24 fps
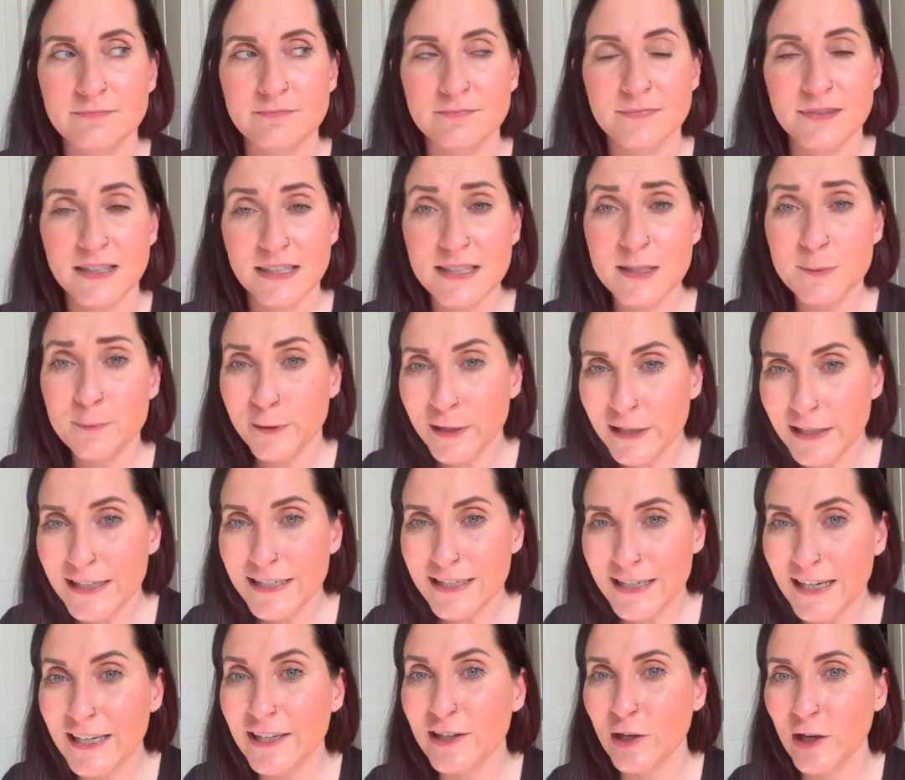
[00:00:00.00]
That's pretty
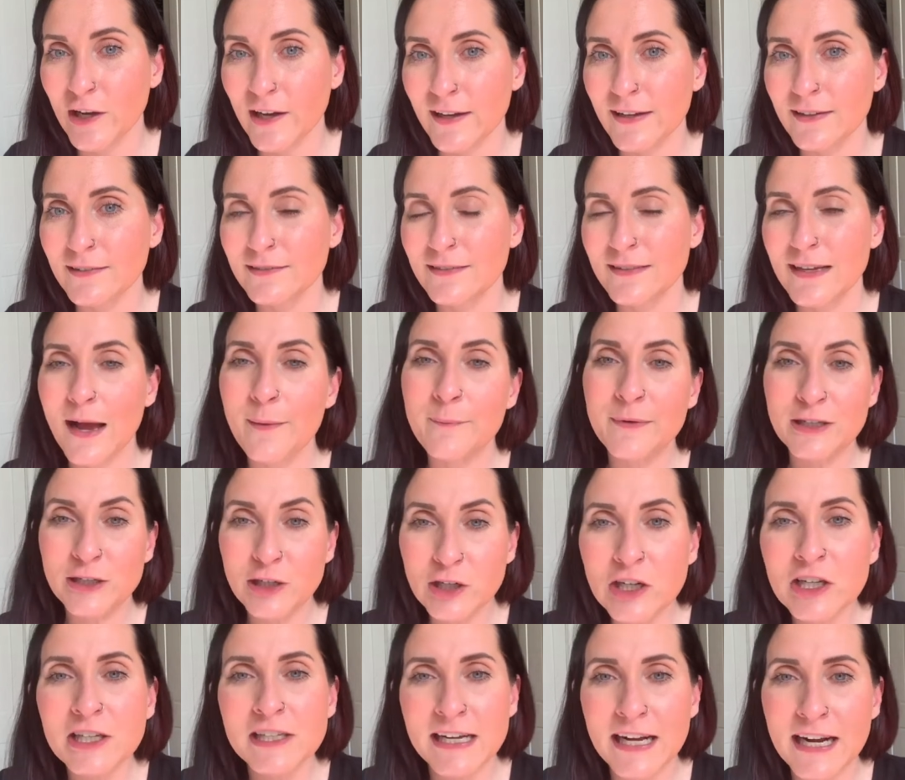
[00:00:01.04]
dang good. I mean,
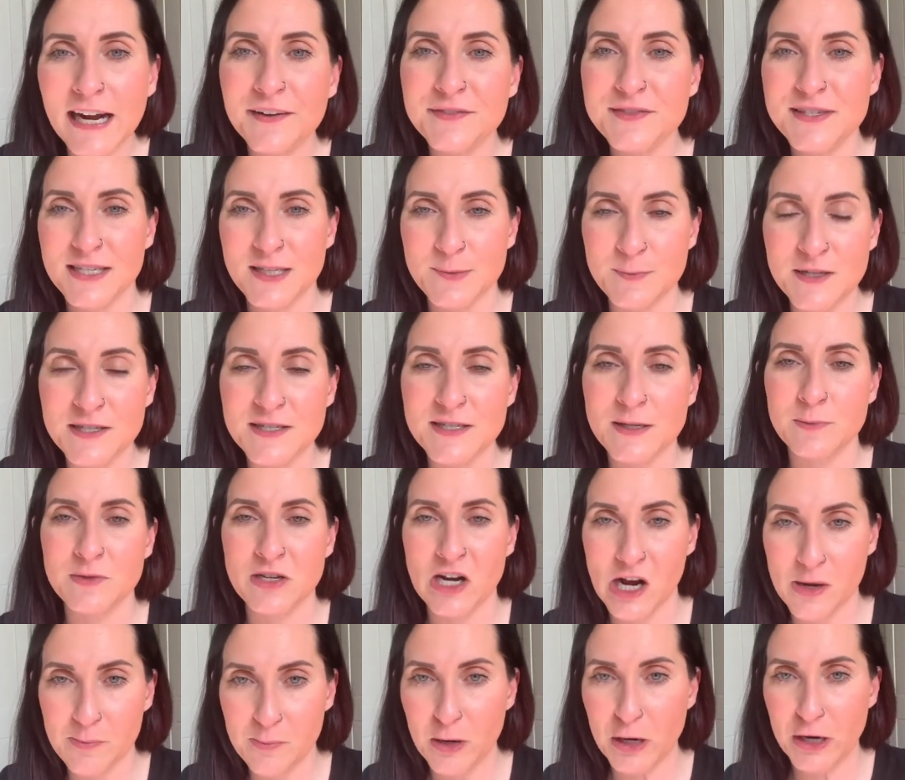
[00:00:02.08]
you're going to have to spend some
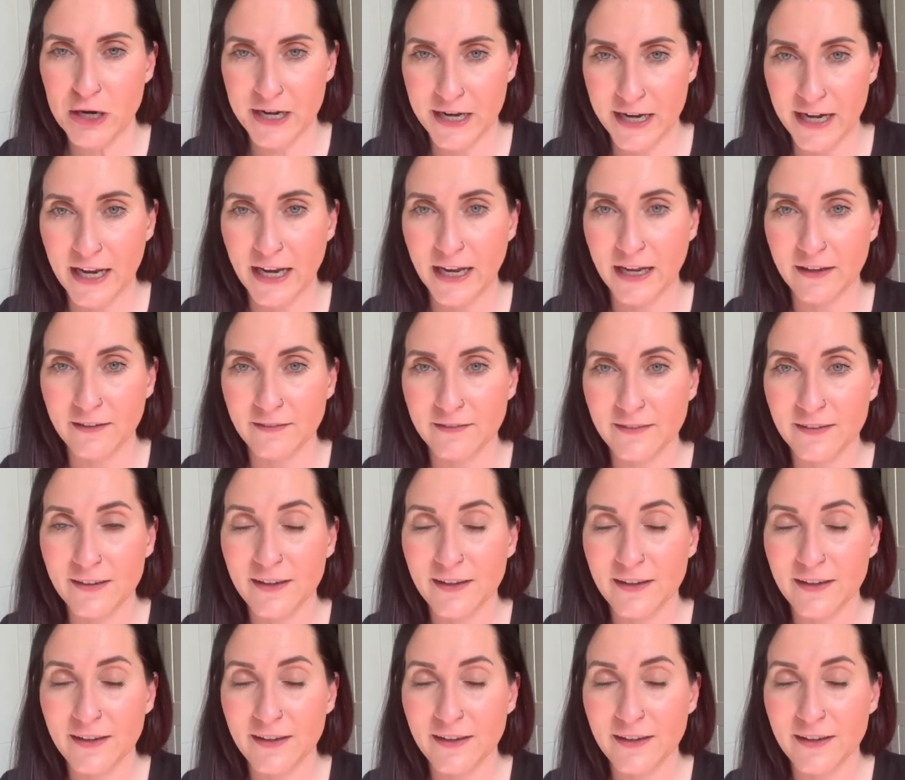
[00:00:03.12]
time marketing.